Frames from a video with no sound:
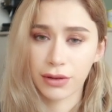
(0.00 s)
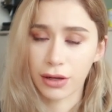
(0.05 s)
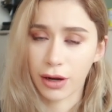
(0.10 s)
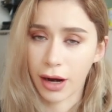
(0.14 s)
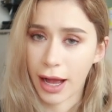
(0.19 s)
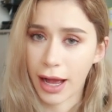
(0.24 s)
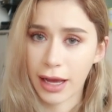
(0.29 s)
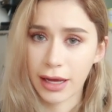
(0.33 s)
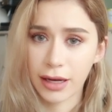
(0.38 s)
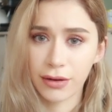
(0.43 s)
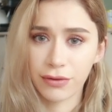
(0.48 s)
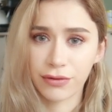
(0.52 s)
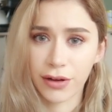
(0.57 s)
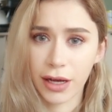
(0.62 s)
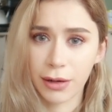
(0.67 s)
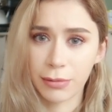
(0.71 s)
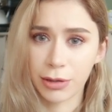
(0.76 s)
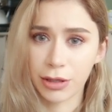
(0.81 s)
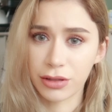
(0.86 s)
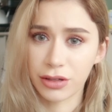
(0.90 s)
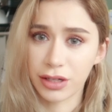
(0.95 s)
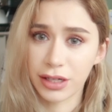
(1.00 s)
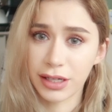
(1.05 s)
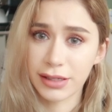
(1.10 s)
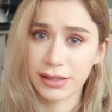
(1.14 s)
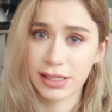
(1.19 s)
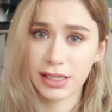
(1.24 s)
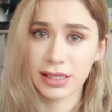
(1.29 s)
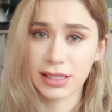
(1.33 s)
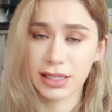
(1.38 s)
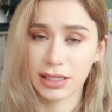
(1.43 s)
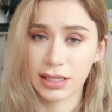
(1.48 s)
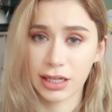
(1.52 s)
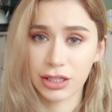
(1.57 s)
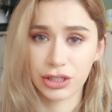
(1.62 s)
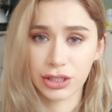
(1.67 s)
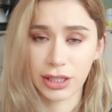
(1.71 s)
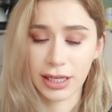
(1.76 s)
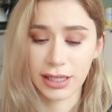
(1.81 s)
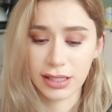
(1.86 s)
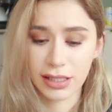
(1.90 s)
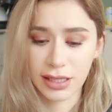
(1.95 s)
They're high in fiber, they're easy to
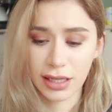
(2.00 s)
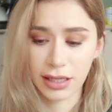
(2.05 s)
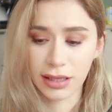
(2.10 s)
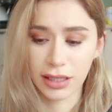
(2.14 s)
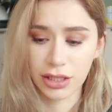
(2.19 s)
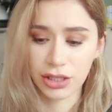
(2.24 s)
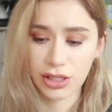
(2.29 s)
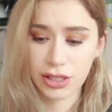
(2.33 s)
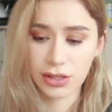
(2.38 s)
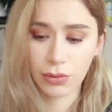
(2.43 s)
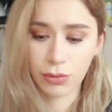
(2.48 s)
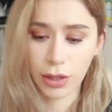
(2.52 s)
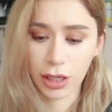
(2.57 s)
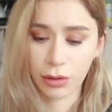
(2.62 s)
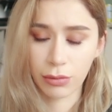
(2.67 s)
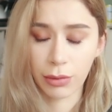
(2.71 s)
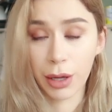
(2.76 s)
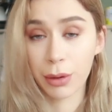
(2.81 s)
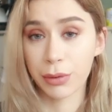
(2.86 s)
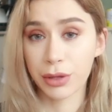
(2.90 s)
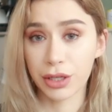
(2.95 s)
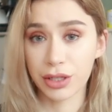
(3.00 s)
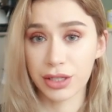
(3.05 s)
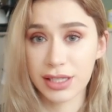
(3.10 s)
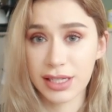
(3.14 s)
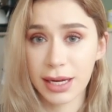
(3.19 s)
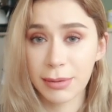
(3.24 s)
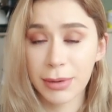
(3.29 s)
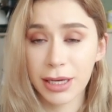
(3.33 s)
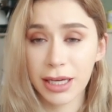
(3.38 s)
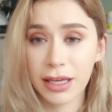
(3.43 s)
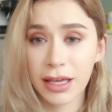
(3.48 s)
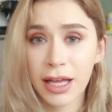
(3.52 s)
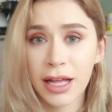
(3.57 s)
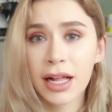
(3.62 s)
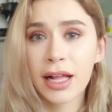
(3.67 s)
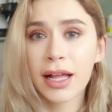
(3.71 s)
digest, and they just work well with your stomach,